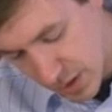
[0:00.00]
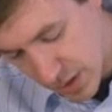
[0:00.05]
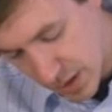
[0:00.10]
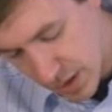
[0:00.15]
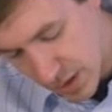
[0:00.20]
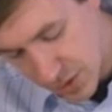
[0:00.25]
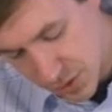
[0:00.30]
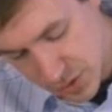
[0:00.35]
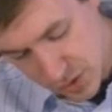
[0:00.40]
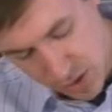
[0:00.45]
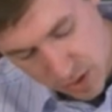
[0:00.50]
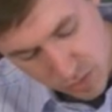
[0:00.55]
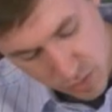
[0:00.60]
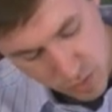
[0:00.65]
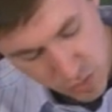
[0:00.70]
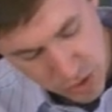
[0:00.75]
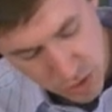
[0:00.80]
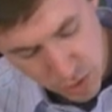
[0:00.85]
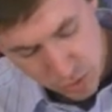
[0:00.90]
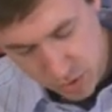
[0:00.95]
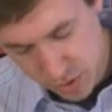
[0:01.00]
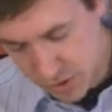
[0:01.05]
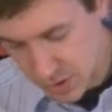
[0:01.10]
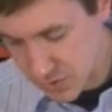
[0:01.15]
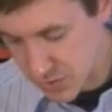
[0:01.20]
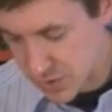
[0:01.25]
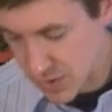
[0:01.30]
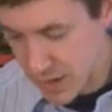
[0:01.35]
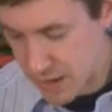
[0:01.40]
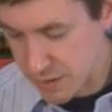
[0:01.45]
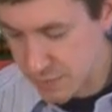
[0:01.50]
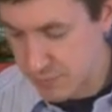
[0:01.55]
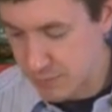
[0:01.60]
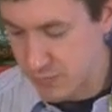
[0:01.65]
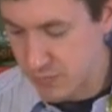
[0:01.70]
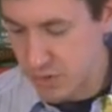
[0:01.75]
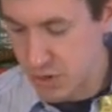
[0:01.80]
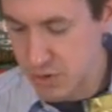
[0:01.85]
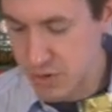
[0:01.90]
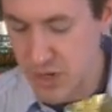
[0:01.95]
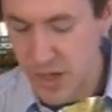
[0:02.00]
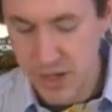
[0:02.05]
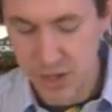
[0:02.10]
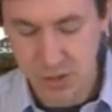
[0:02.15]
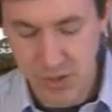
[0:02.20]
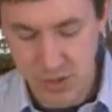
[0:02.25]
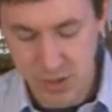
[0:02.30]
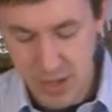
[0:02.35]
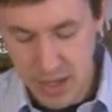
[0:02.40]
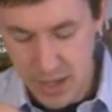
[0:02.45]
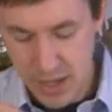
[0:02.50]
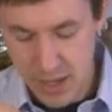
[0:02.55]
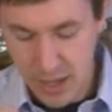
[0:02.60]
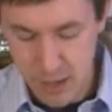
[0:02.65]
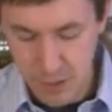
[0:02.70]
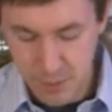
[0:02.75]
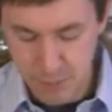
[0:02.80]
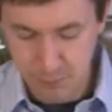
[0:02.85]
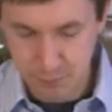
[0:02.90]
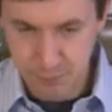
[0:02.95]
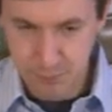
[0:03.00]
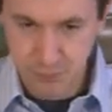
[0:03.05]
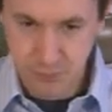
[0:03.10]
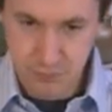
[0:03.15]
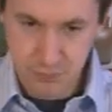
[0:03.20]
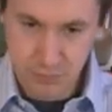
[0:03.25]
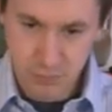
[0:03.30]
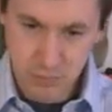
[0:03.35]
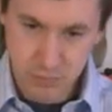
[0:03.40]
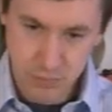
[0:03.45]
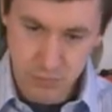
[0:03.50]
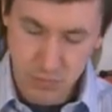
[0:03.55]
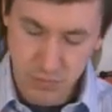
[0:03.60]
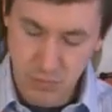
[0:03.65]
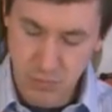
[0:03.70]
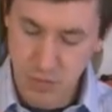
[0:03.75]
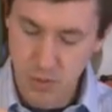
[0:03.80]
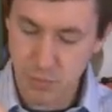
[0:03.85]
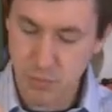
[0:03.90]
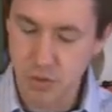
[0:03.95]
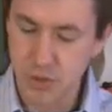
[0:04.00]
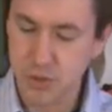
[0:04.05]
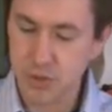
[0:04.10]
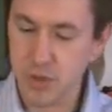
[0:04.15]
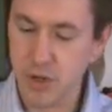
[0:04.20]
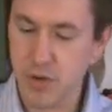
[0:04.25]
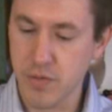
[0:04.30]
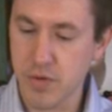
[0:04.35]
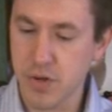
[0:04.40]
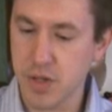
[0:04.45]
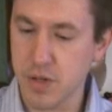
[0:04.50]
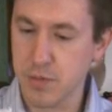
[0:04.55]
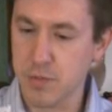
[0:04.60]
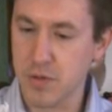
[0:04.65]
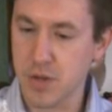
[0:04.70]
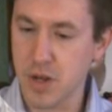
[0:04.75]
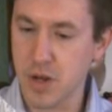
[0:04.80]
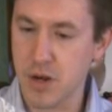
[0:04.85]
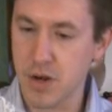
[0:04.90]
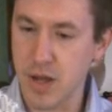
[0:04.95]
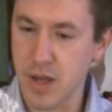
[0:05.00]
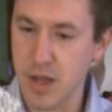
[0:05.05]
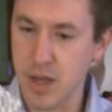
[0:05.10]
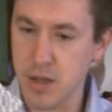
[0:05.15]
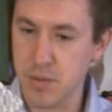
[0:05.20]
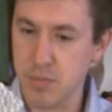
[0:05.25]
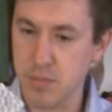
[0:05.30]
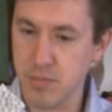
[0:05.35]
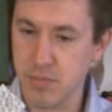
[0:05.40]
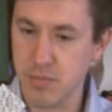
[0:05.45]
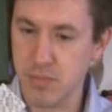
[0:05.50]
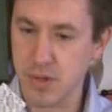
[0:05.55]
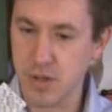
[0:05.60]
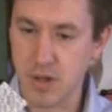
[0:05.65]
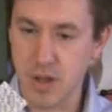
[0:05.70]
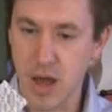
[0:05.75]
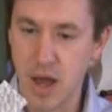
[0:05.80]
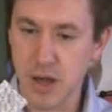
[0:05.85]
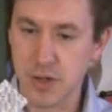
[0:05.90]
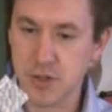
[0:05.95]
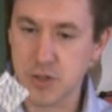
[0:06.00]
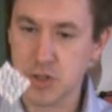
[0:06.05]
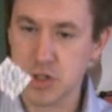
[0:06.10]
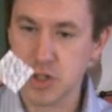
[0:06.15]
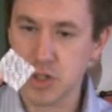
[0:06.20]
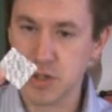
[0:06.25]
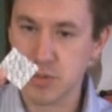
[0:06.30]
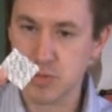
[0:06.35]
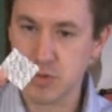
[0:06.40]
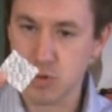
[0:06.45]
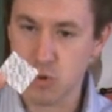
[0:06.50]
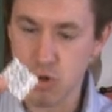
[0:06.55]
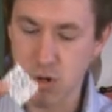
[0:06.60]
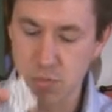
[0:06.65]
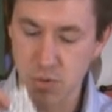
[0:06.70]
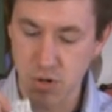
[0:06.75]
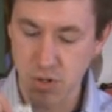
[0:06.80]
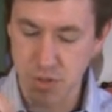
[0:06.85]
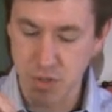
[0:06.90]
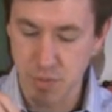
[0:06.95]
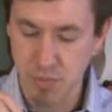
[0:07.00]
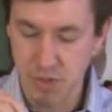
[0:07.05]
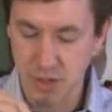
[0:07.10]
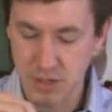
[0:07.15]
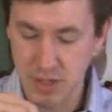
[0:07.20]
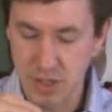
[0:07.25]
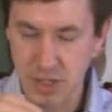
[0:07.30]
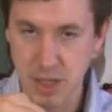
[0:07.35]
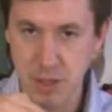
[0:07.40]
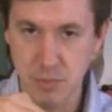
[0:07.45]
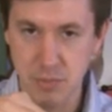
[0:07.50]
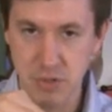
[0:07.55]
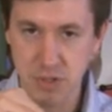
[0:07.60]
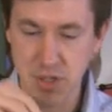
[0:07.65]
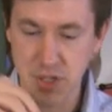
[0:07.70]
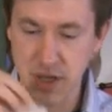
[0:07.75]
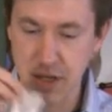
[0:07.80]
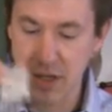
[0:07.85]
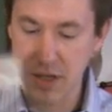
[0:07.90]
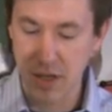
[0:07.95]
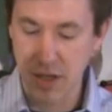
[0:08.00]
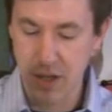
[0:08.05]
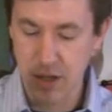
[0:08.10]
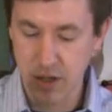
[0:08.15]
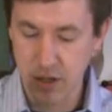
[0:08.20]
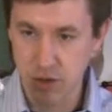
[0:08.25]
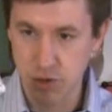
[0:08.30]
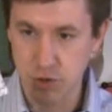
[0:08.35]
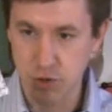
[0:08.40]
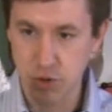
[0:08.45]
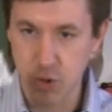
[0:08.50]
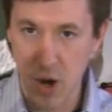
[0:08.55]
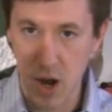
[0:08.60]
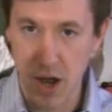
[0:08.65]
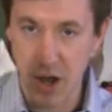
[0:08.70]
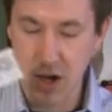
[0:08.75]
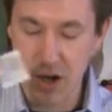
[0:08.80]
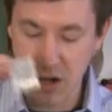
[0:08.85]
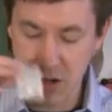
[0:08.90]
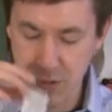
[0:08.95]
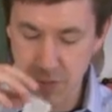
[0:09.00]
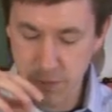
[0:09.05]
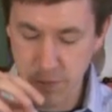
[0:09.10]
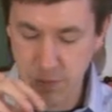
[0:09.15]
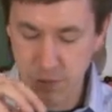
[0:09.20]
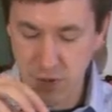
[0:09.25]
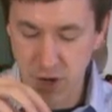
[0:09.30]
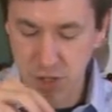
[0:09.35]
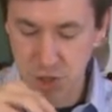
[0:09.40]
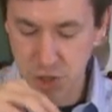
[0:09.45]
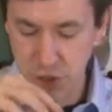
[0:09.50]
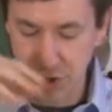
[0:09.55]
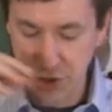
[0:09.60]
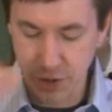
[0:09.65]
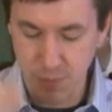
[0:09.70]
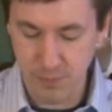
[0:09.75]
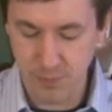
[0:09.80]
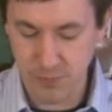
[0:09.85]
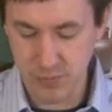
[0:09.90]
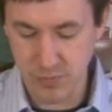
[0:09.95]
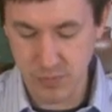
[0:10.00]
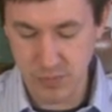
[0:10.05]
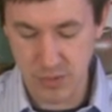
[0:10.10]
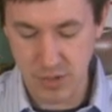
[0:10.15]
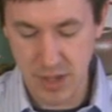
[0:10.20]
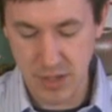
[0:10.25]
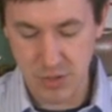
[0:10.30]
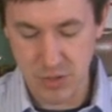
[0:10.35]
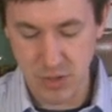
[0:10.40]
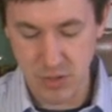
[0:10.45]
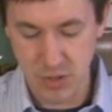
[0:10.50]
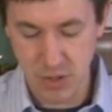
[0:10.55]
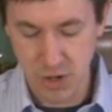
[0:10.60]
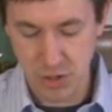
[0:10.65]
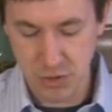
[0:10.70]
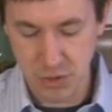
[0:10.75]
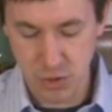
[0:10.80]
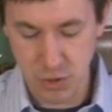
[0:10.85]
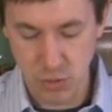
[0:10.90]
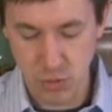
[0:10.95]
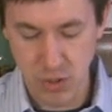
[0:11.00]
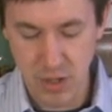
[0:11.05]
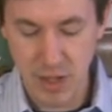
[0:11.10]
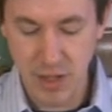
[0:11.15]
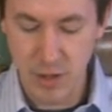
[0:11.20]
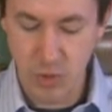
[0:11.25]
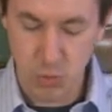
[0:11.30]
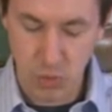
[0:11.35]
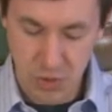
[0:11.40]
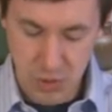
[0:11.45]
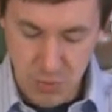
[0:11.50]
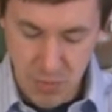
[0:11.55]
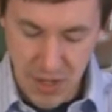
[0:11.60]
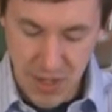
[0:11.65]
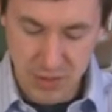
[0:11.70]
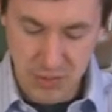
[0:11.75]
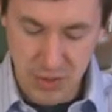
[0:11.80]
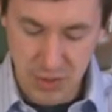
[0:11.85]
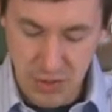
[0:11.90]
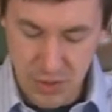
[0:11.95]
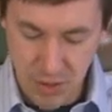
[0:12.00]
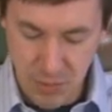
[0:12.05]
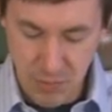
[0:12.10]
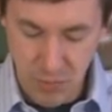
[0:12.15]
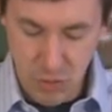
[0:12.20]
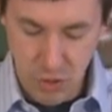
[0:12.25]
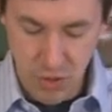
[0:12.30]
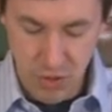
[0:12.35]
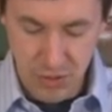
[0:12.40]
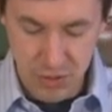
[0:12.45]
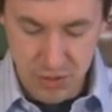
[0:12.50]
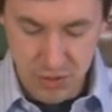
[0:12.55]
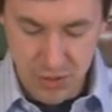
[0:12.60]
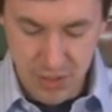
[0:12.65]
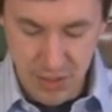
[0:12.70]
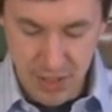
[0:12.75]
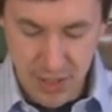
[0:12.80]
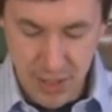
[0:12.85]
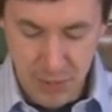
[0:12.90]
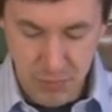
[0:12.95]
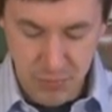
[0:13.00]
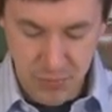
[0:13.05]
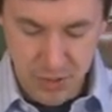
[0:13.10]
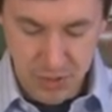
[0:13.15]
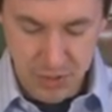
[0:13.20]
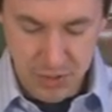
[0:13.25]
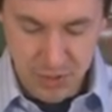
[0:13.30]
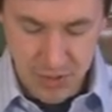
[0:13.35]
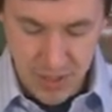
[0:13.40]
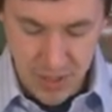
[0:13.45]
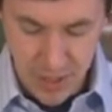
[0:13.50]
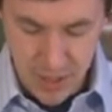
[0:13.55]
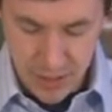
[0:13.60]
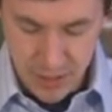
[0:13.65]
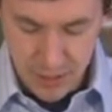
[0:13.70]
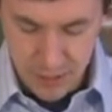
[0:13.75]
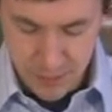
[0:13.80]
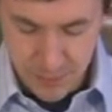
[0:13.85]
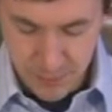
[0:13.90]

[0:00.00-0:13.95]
is that when you look inside, there's actually a preservative here, an oxygen absorber, something to keep the tea drier, fresher. That's in there too, which means it's important to keep this tea